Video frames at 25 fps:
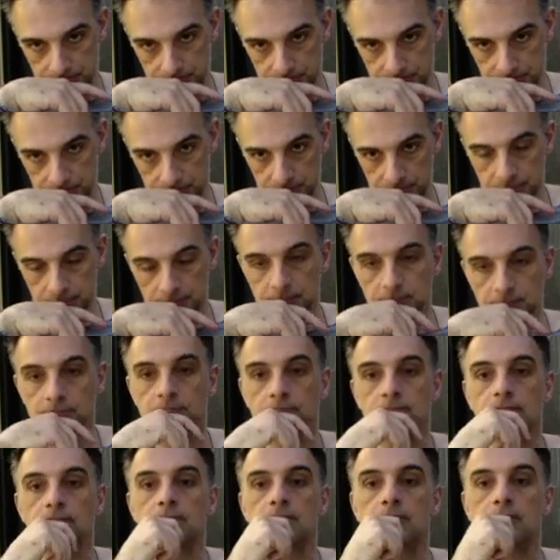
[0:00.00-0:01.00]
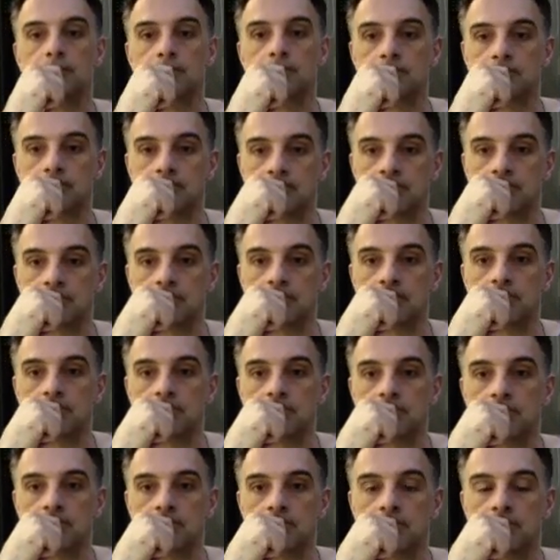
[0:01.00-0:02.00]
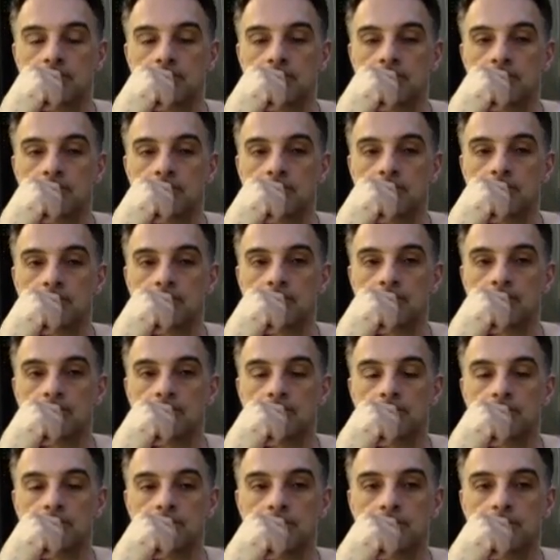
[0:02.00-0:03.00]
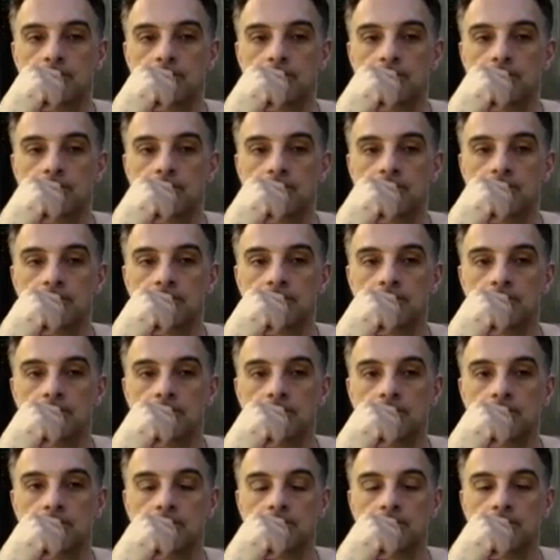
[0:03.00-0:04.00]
(not speaking)